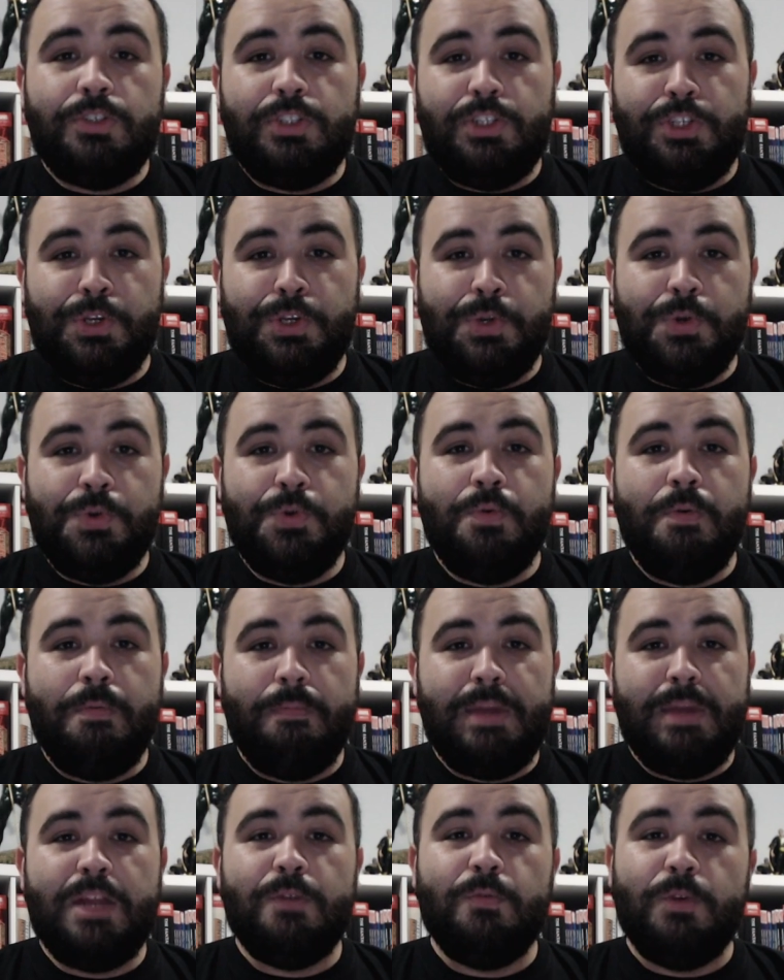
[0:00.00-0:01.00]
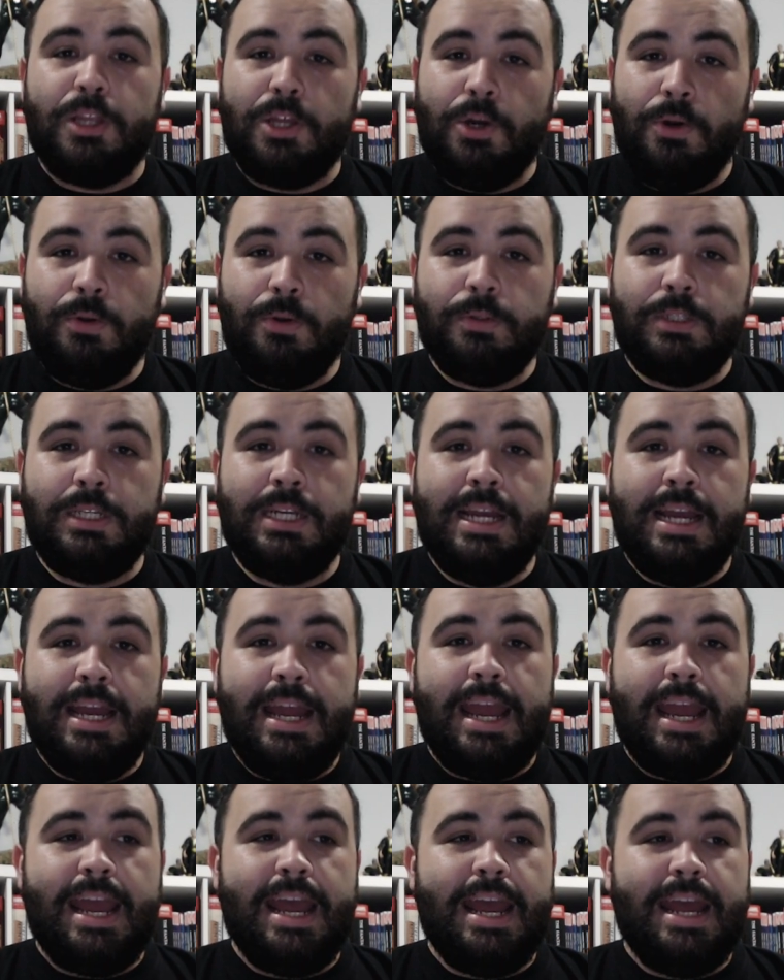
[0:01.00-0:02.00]
to meet with Holt,
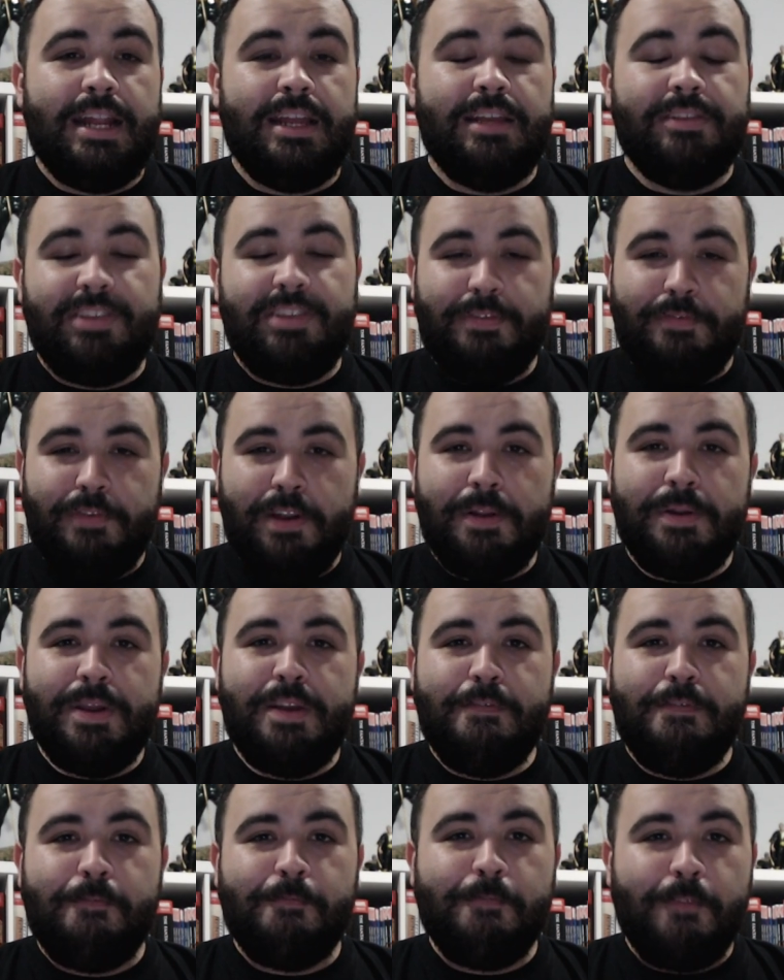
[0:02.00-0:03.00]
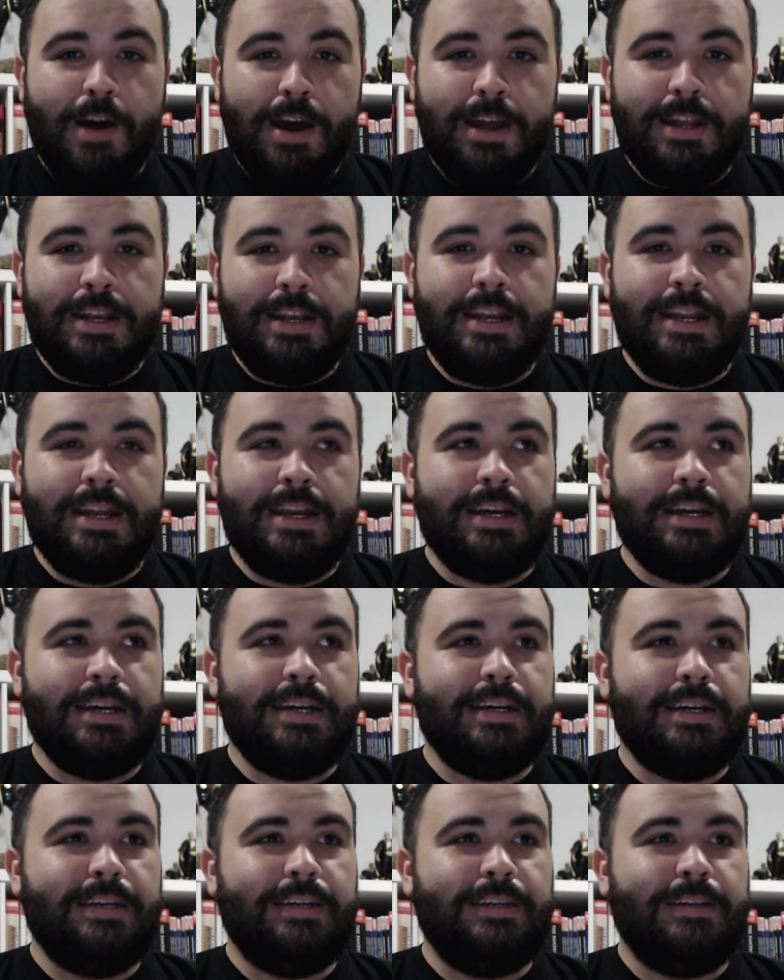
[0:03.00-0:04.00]
and it's a very fun
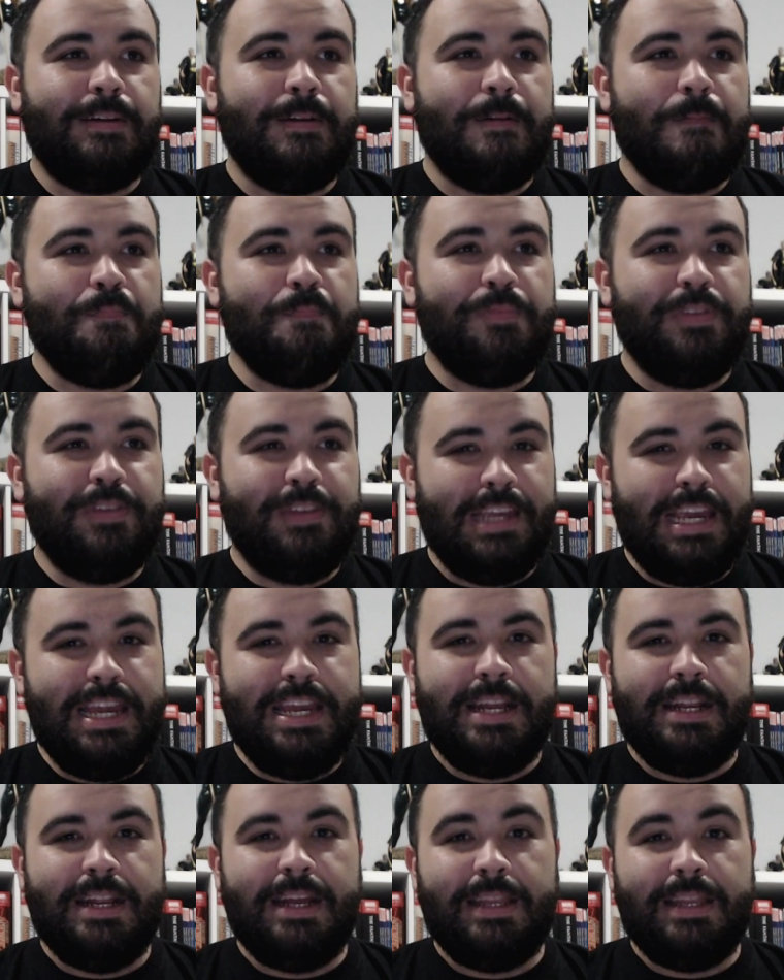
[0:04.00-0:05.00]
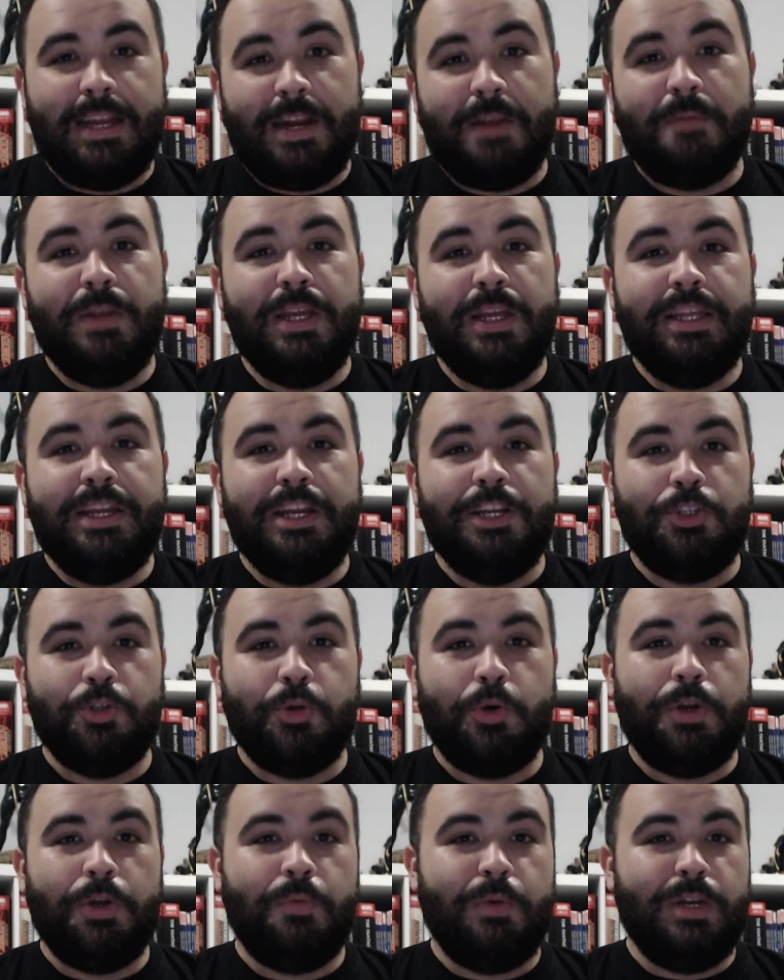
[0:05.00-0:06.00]
uh, scene that I really
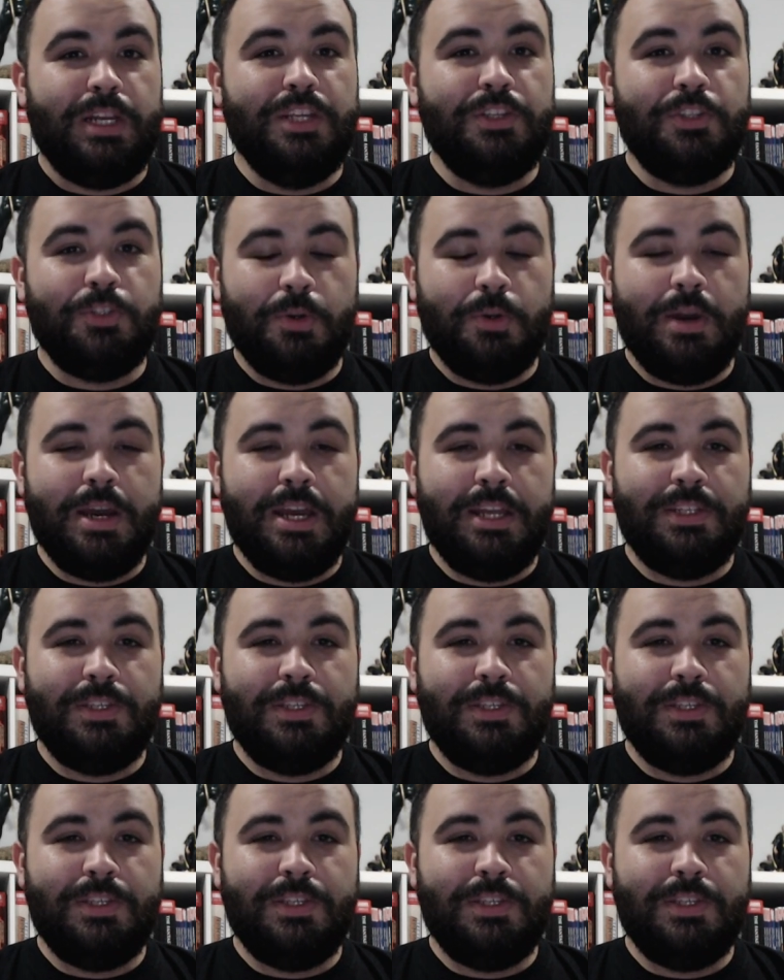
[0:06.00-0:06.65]
enjoyed when he's trying